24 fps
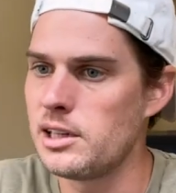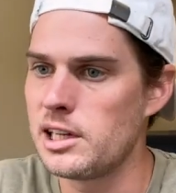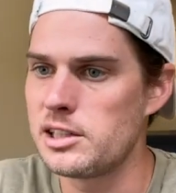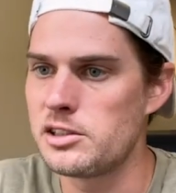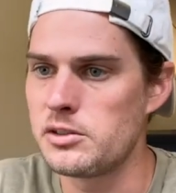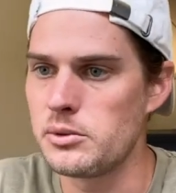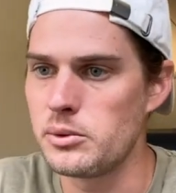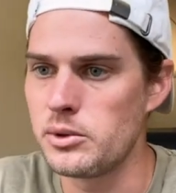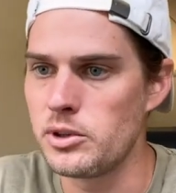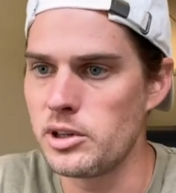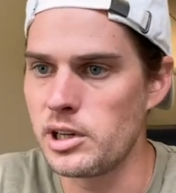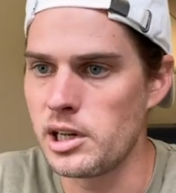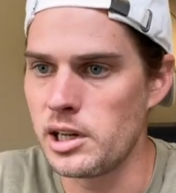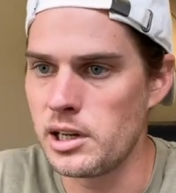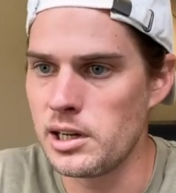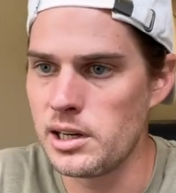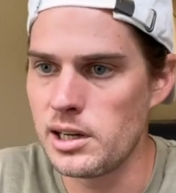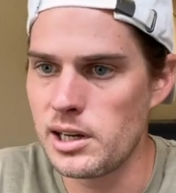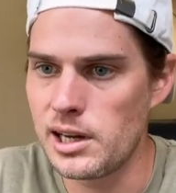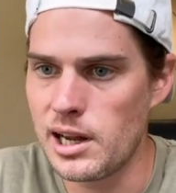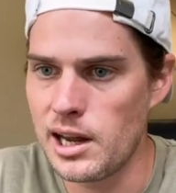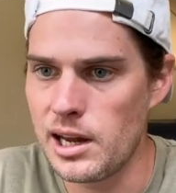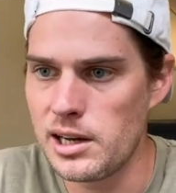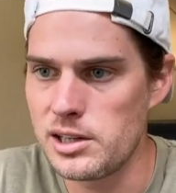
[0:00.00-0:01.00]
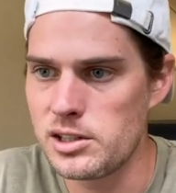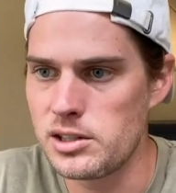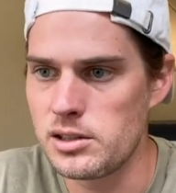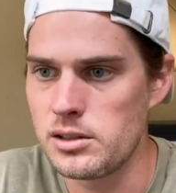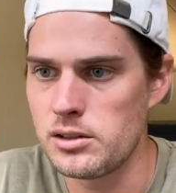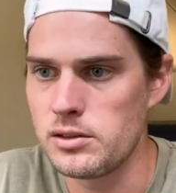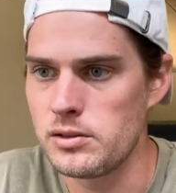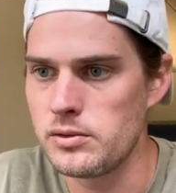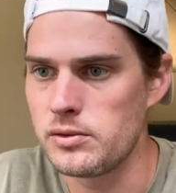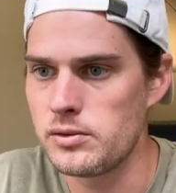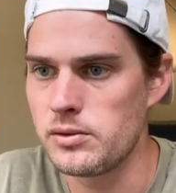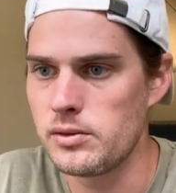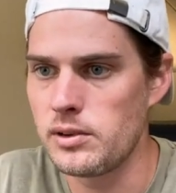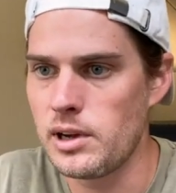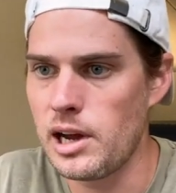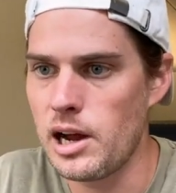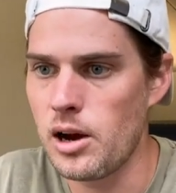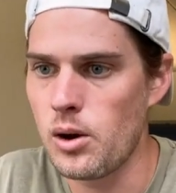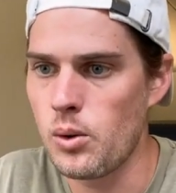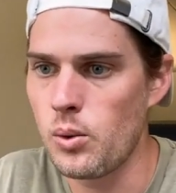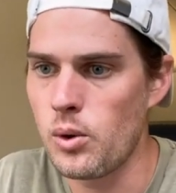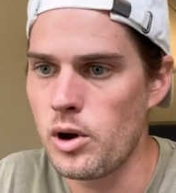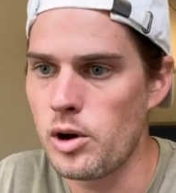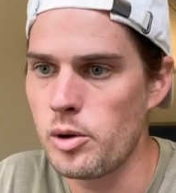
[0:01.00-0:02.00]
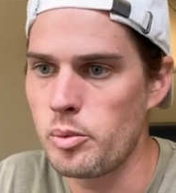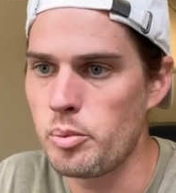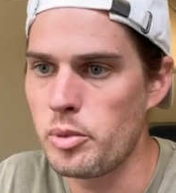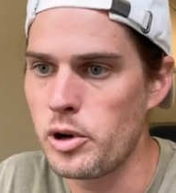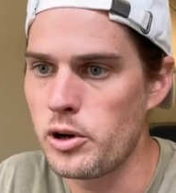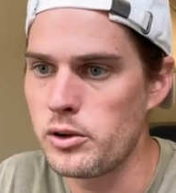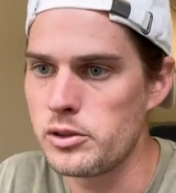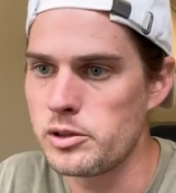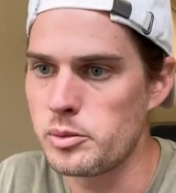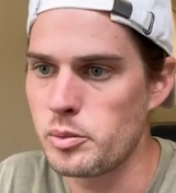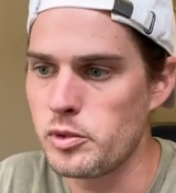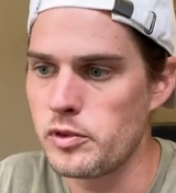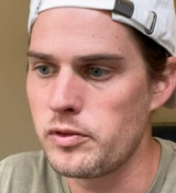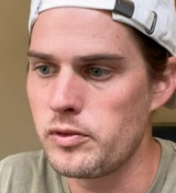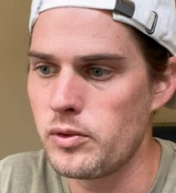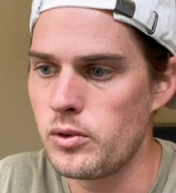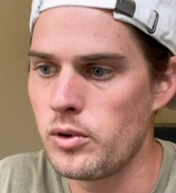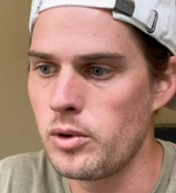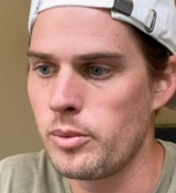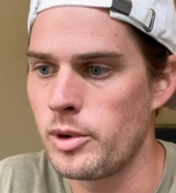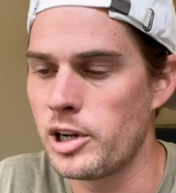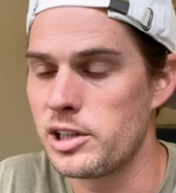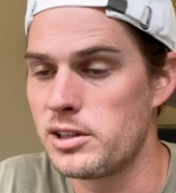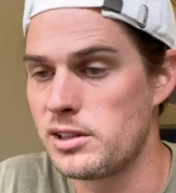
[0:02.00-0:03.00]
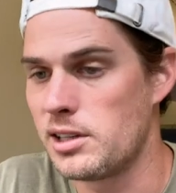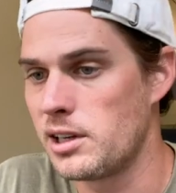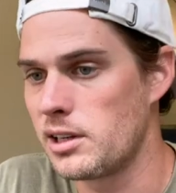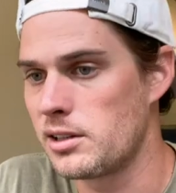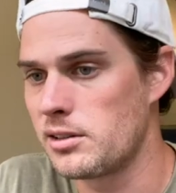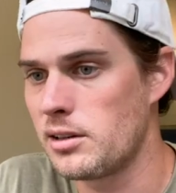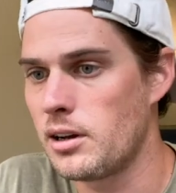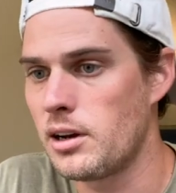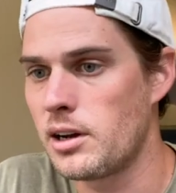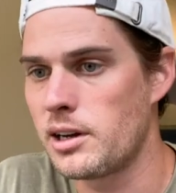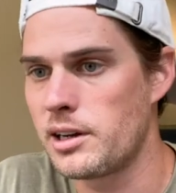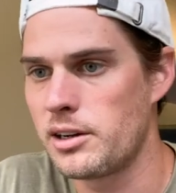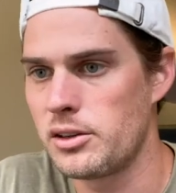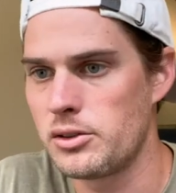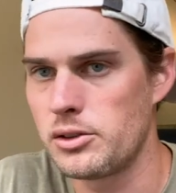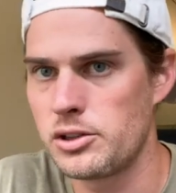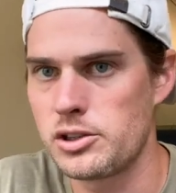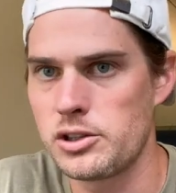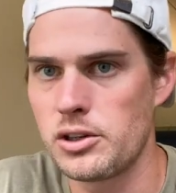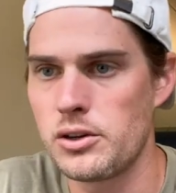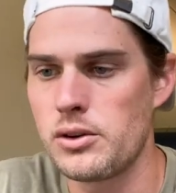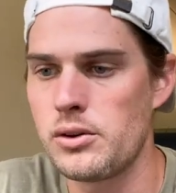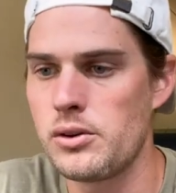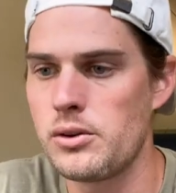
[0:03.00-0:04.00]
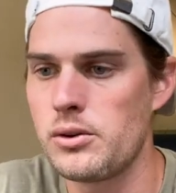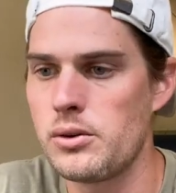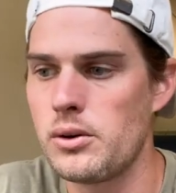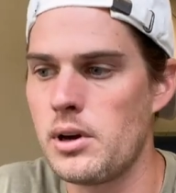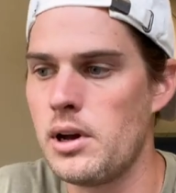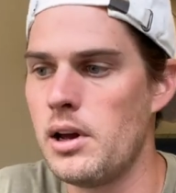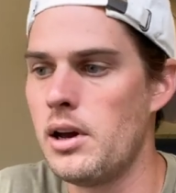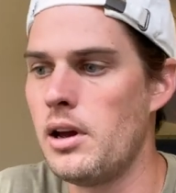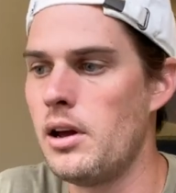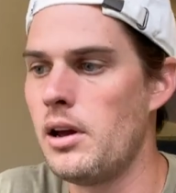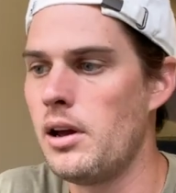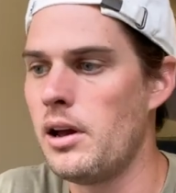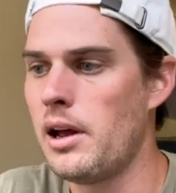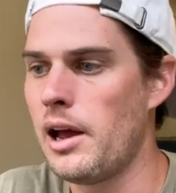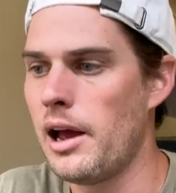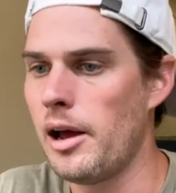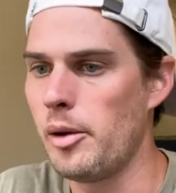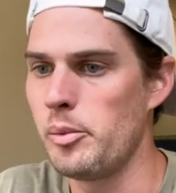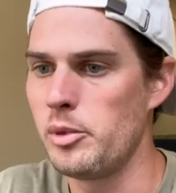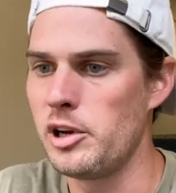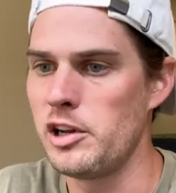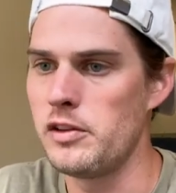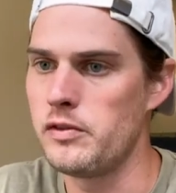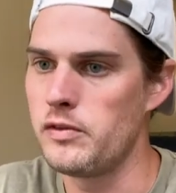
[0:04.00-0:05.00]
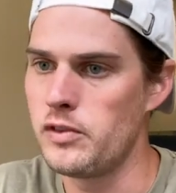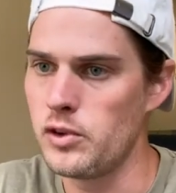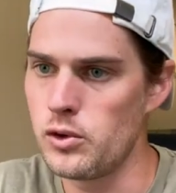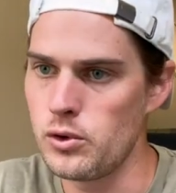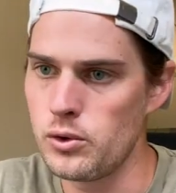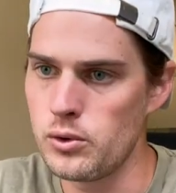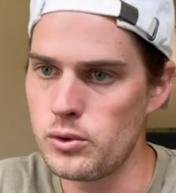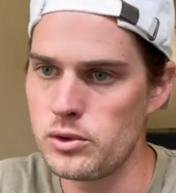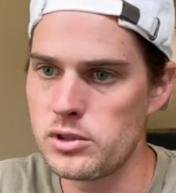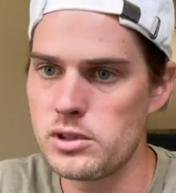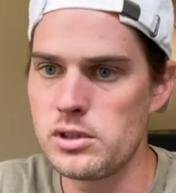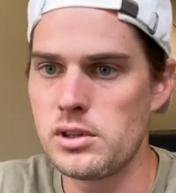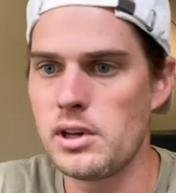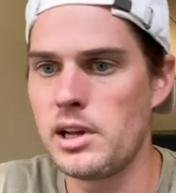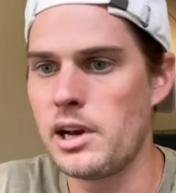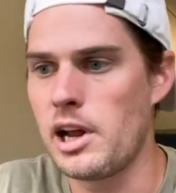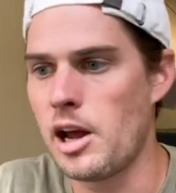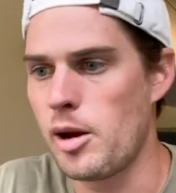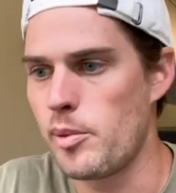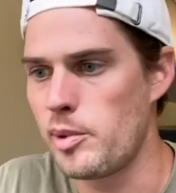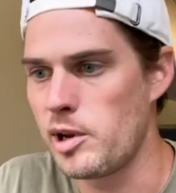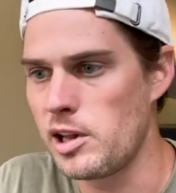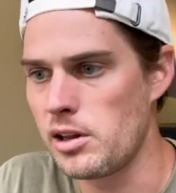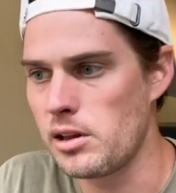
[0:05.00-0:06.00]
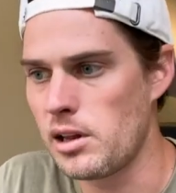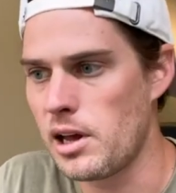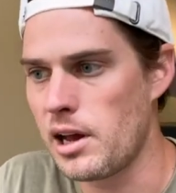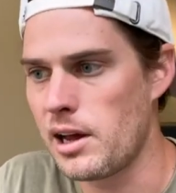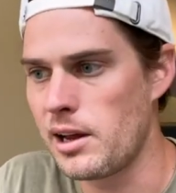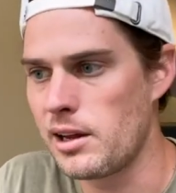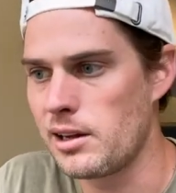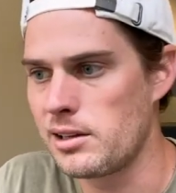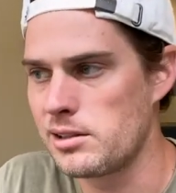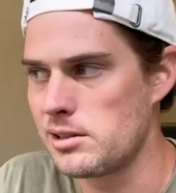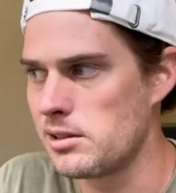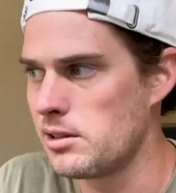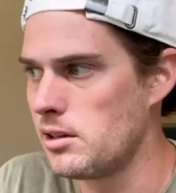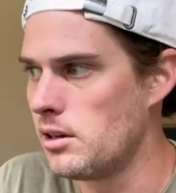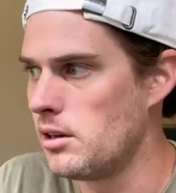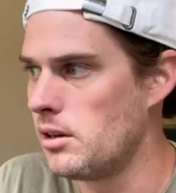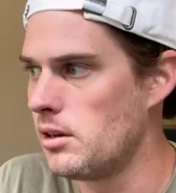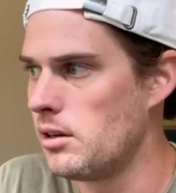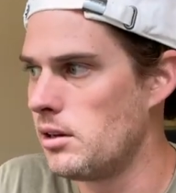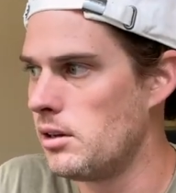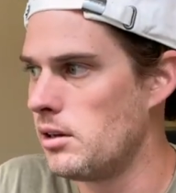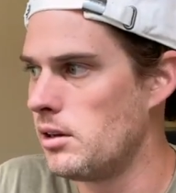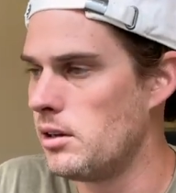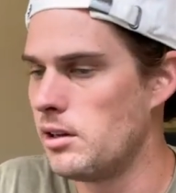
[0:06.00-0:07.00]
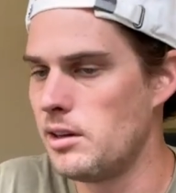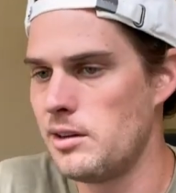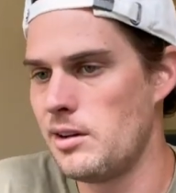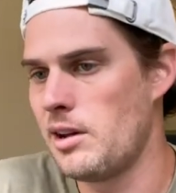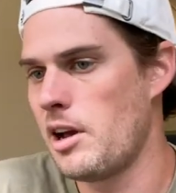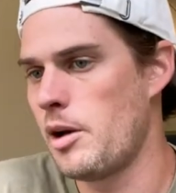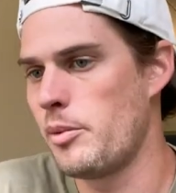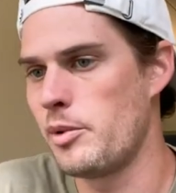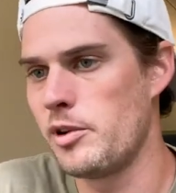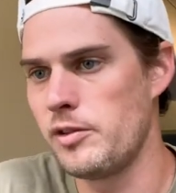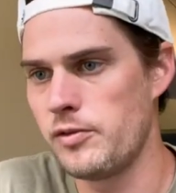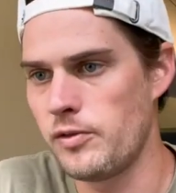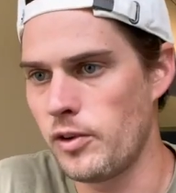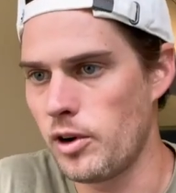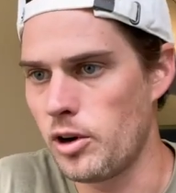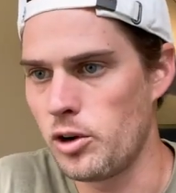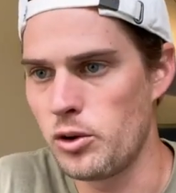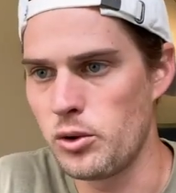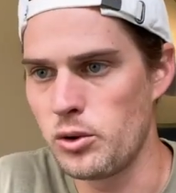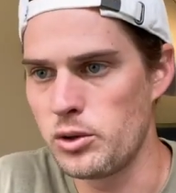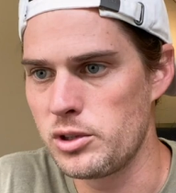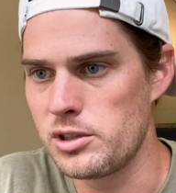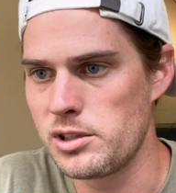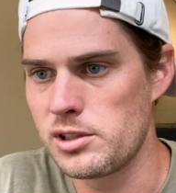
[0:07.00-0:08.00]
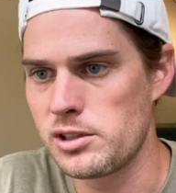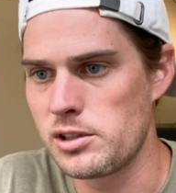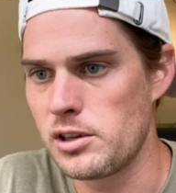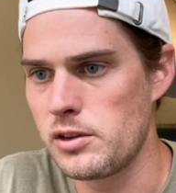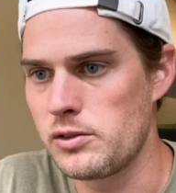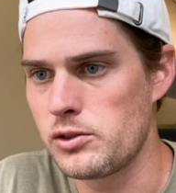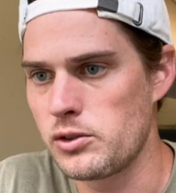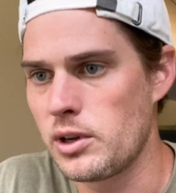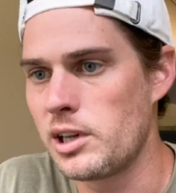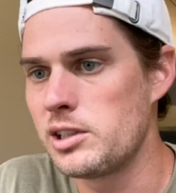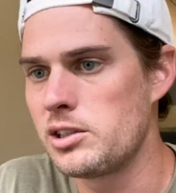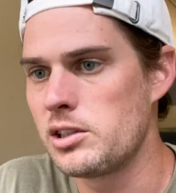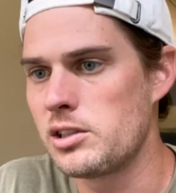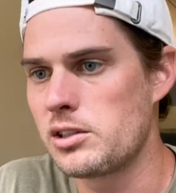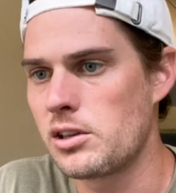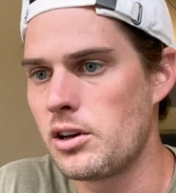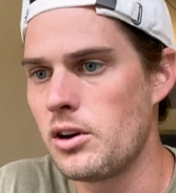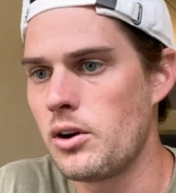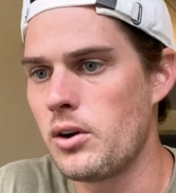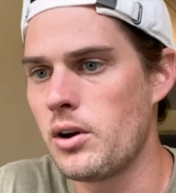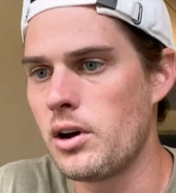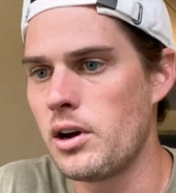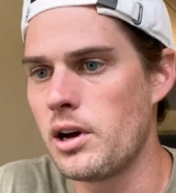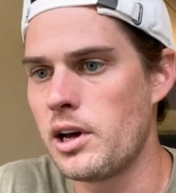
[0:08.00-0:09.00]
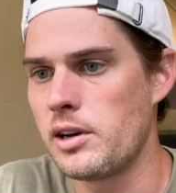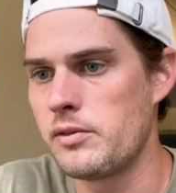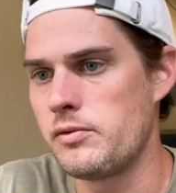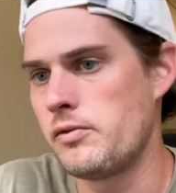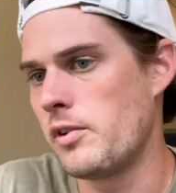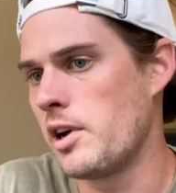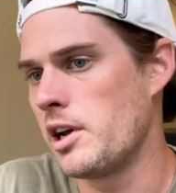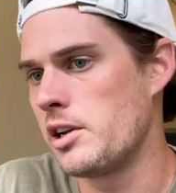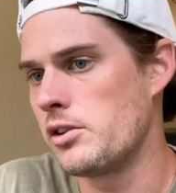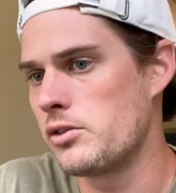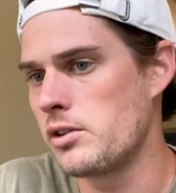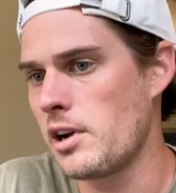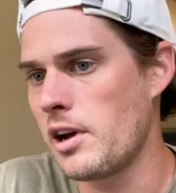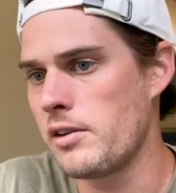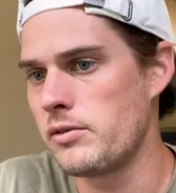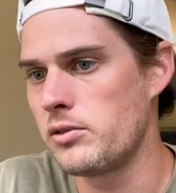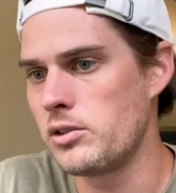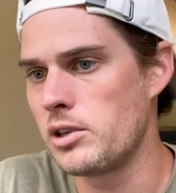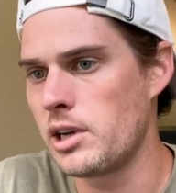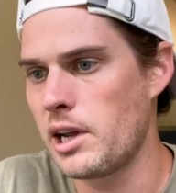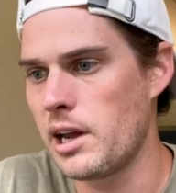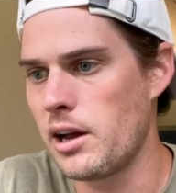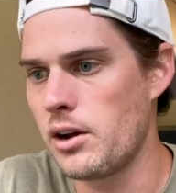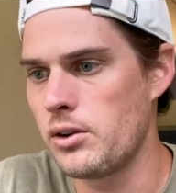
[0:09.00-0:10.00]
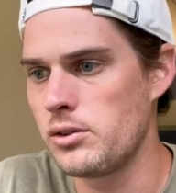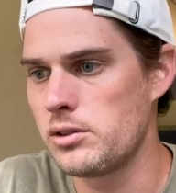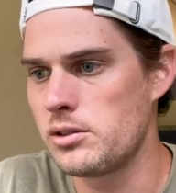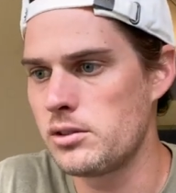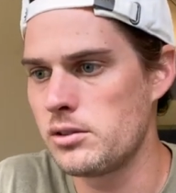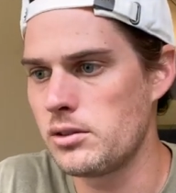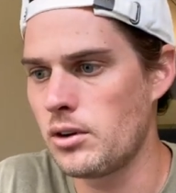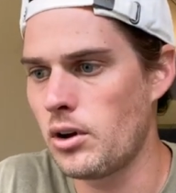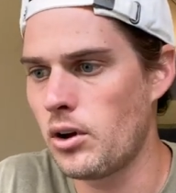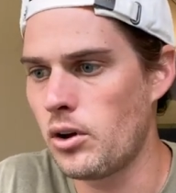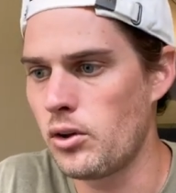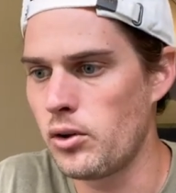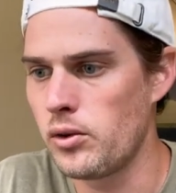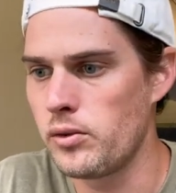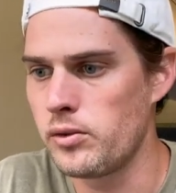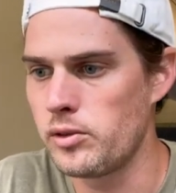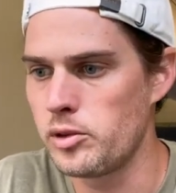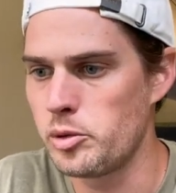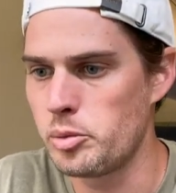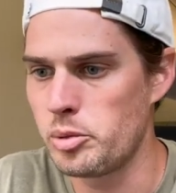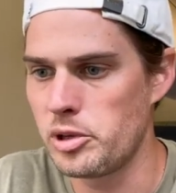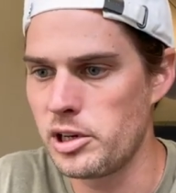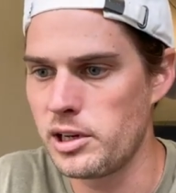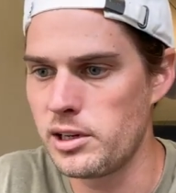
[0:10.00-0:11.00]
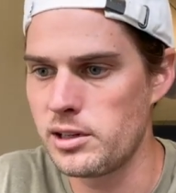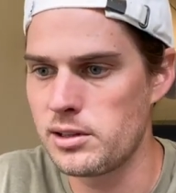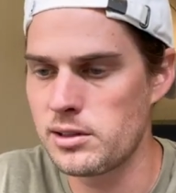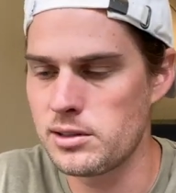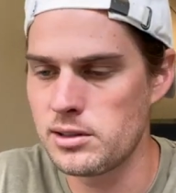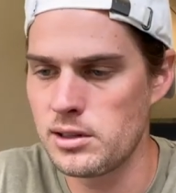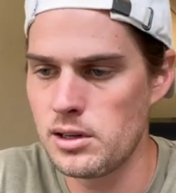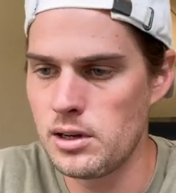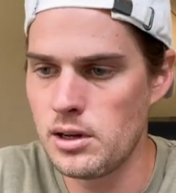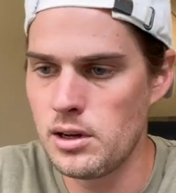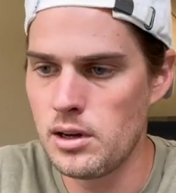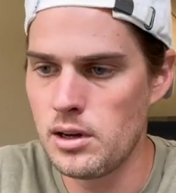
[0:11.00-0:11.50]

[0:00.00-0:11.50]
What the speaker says: That's a really good indication of how well posts perform. On TikTok, it'll show you how many views and how many likes and how many followers and stuff. So I'd find travel accounts all over the place,